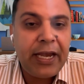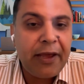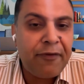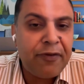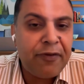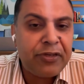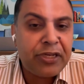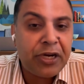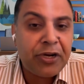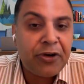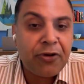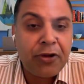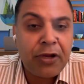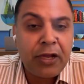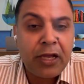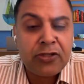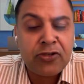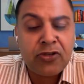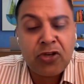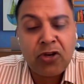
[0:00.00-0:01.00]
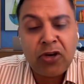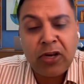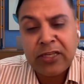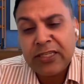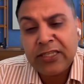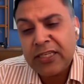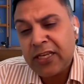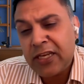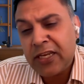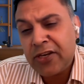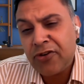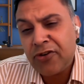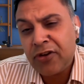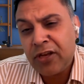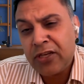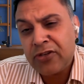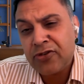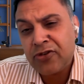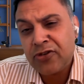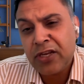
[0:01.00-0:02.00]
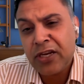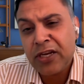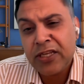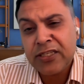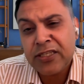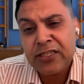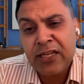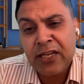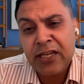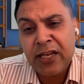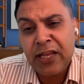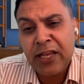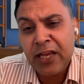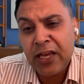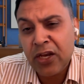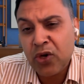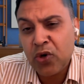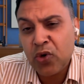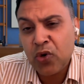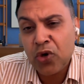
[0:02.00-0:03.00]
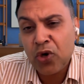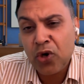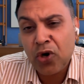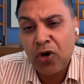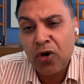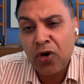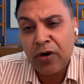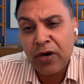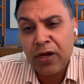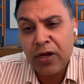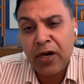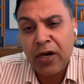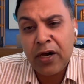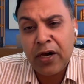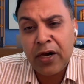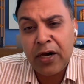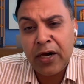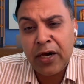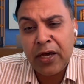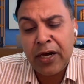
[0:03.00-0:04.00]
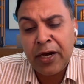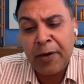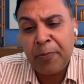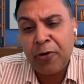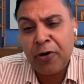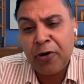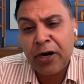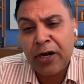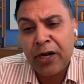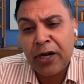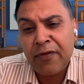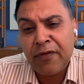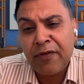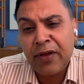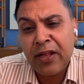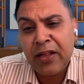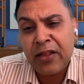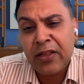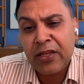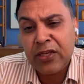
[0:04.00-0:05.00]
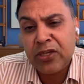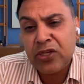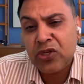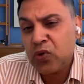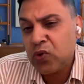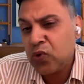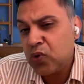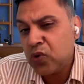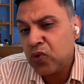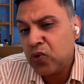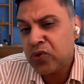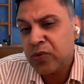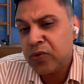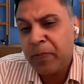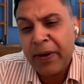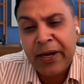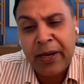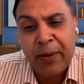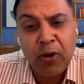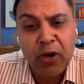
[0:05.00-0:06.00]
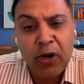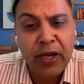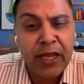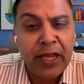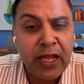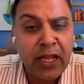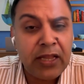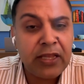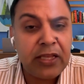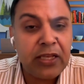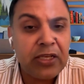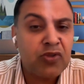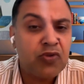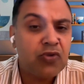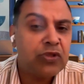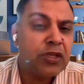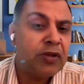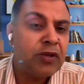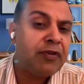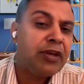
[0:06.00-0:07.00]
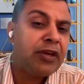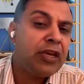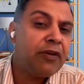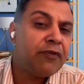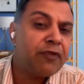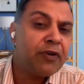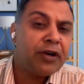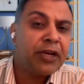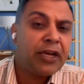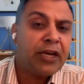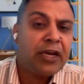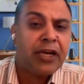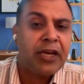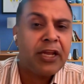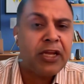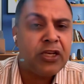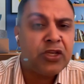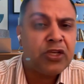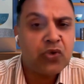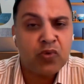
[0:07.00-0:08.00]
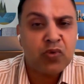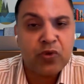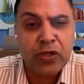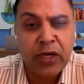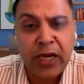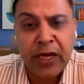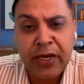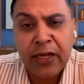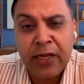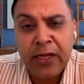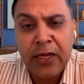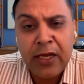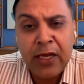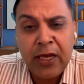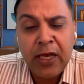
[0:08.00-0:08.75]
deficient or estrogen, excess estrogen is linked to your reproductive health issues, metabolic health issues, even infertility issues, right?